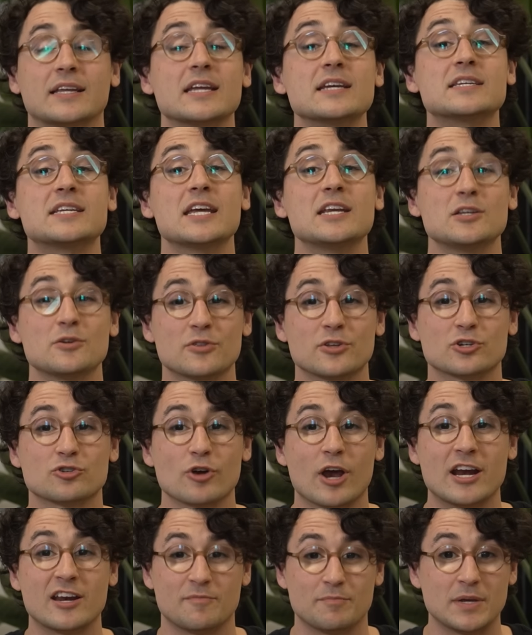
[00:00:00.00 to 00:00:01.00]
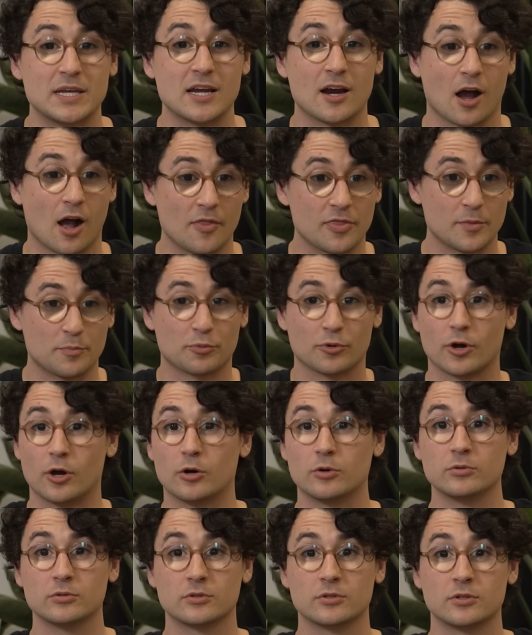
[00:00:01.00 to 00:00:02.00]
continue the train of being on the
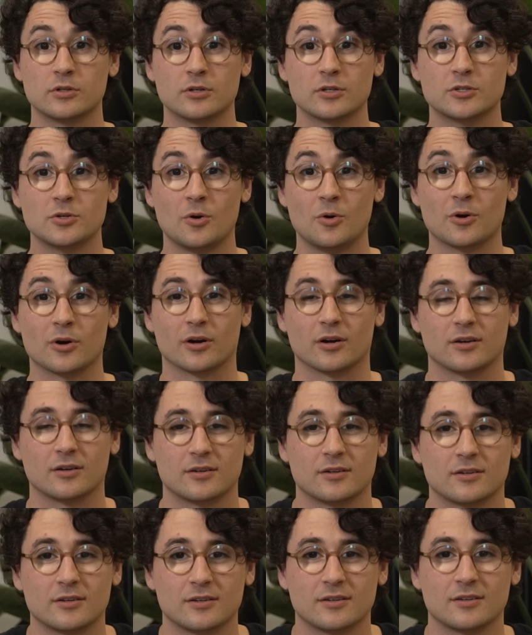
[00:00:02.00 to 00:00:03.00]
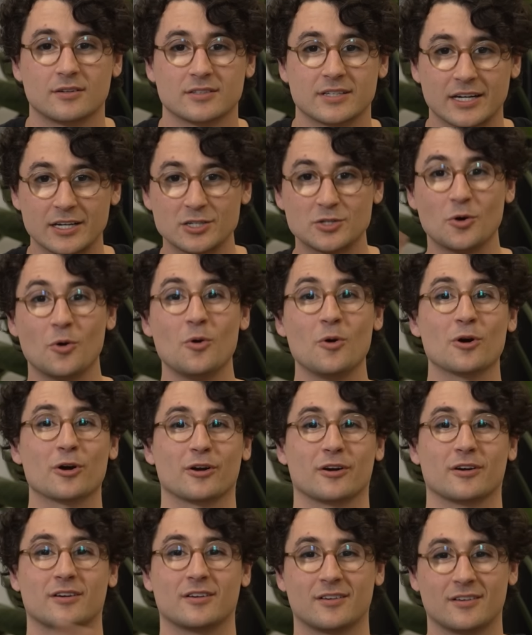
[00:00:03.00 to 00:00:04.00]
Pro Tour. It's like a tour.
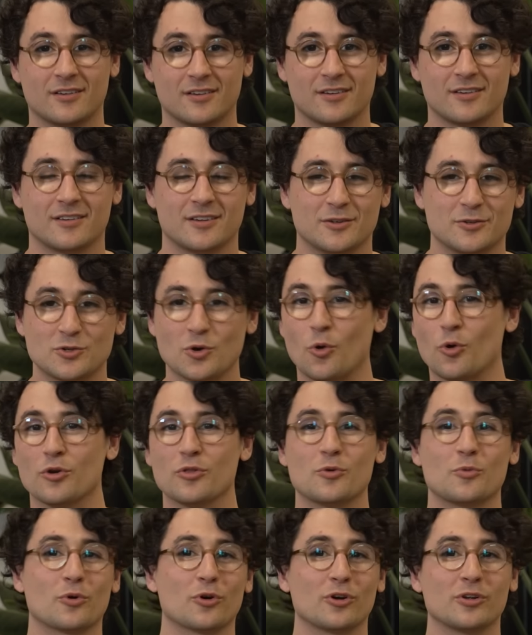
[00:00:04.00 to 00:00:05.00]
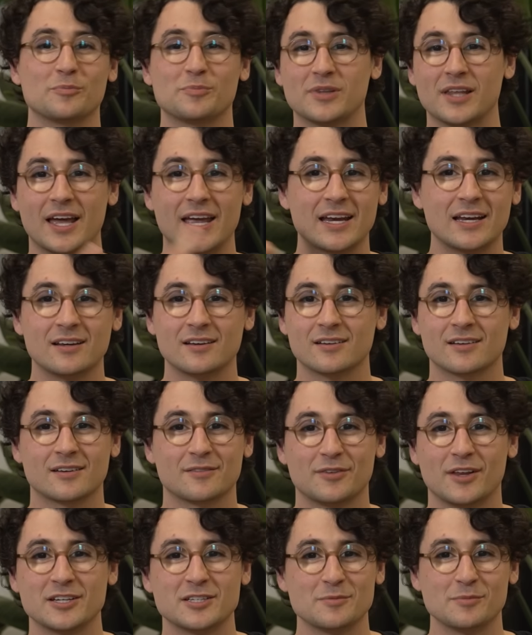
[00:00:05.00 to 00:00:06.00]
You tour the world playing
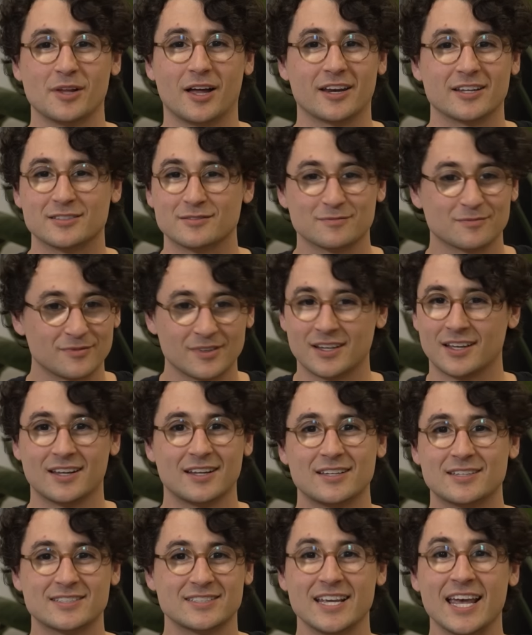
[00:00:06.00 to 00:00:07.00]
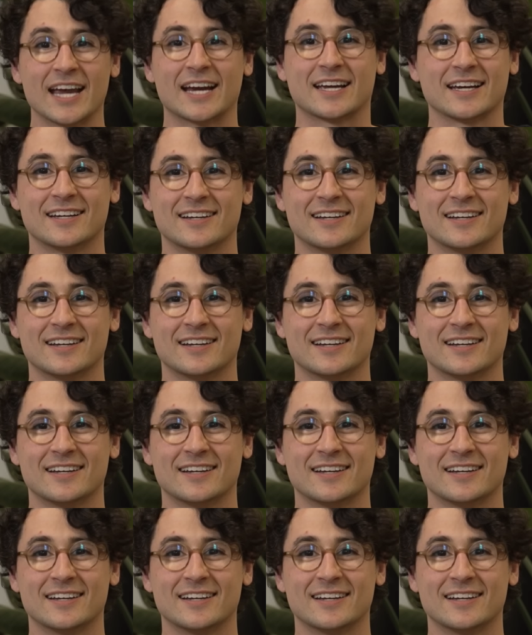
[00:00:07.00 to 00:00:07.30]
Flesh and Blood. It's sick.